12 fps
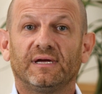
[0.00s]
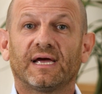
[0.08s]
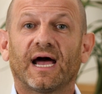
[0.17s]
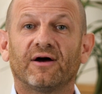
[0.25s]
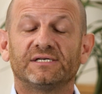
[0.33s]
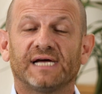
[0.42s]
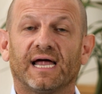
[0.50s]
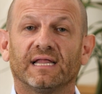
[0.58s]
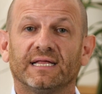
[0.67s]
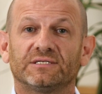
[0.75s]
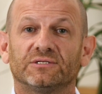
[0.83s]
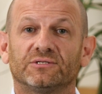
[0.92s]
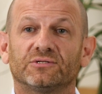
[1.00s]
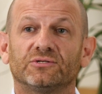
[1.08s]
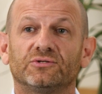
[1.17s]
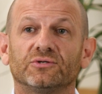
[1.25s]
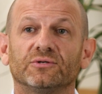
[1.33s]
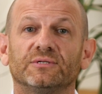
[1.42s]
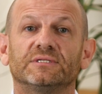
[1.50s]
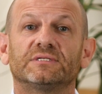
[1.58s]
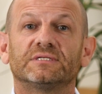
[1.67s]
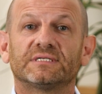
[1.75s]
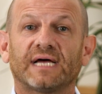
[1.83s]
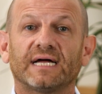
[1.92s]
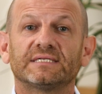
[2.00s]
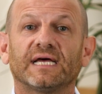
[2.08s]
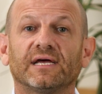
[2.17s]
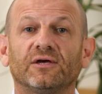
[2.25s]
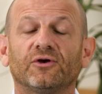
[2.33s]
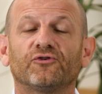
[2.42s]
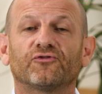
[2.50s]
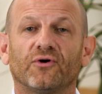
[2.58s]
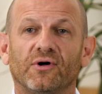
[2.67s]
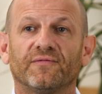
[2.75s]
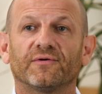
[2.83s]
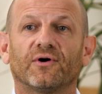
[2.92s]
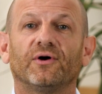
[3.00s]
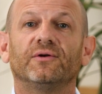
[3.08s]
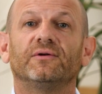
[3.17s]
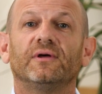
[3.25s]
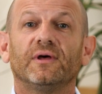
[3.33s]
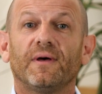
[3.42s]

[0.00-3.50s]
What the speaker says: encourage adolescents to do is to start taking control of their own